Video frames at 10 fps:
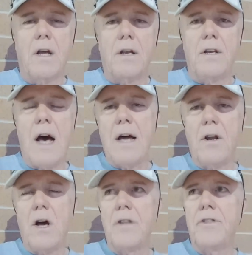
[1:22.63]
not
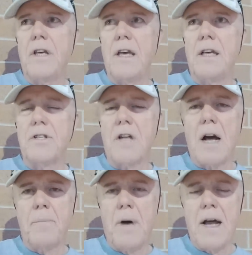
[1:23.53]
on the
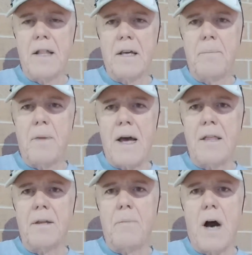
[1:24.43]
stockpiling by
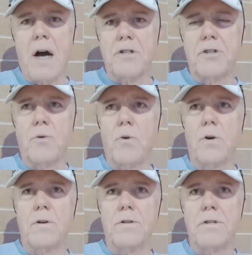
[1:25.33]
the box
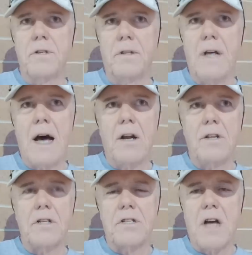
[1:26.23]
stores, not on
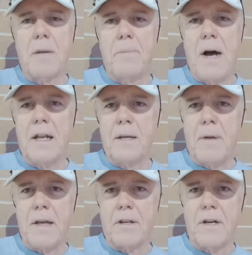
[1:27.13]
the stockpiling
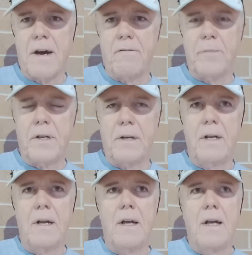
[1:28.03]
by the government,
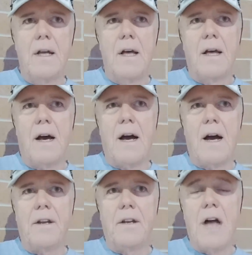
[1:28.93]

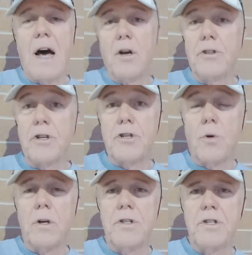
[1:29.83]
not on the
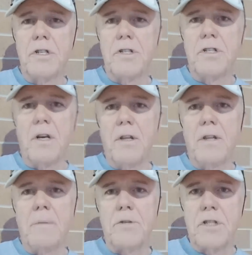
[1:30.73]
shortages
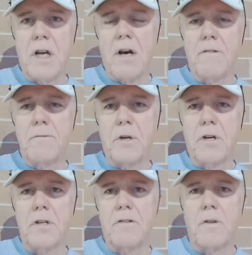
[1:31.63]
themselves
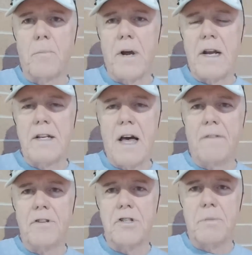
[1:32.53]
because of the breakdown
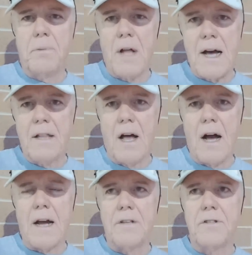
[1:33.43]
of the supply
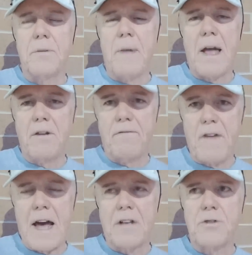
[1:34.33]
lines, the
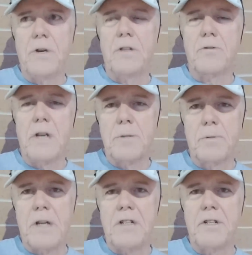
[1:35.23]
manufacturing, the
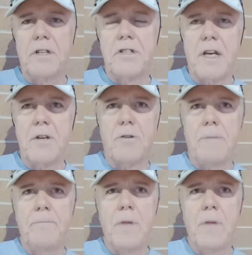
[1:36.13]
transportation, etc.